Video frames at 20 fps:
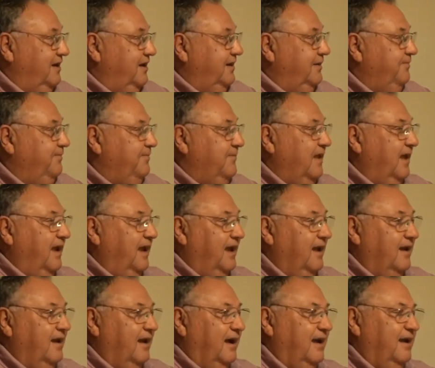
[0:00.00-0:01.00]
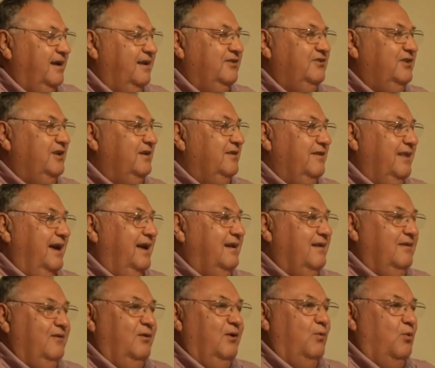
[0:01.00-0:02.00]
Mm-hmm. And I consider
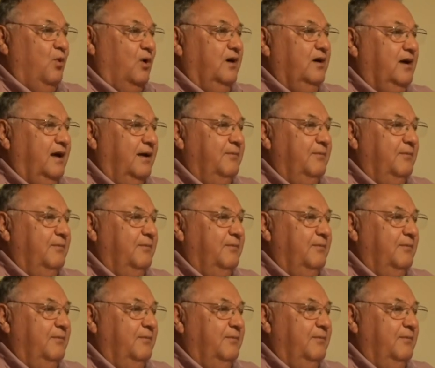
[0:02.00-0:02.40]
that work.